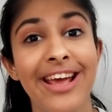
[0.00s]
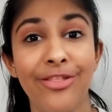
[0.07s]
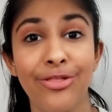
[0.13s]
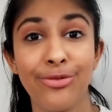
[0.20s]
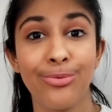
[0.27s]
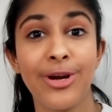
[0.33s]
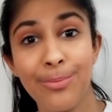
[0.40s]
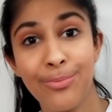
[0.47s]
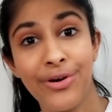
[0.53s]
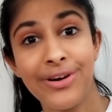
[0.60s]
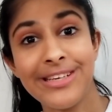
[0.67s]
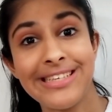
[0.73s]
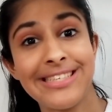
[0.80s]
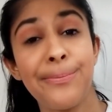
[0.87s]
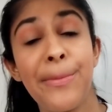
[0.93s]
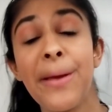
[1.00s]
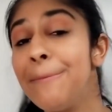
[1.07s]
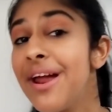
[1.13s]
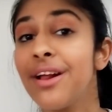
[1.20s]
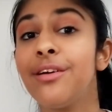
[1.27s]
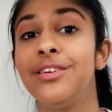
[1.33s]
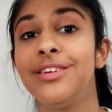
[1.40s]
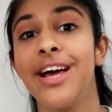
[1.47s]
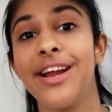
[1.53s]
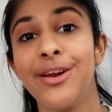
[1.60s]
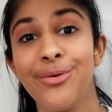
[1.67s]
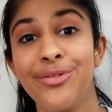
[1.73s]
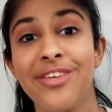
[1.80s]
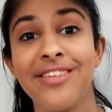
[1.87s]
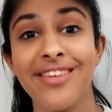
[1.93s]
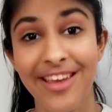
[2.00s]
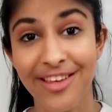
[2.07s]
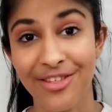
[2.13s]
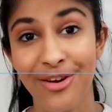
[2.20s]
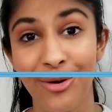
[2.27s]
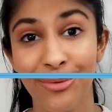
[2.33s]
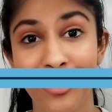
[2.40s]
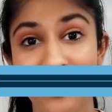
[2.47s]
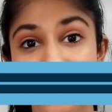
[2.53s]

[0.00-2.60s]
and 3D printing to make medical diagnosis easier around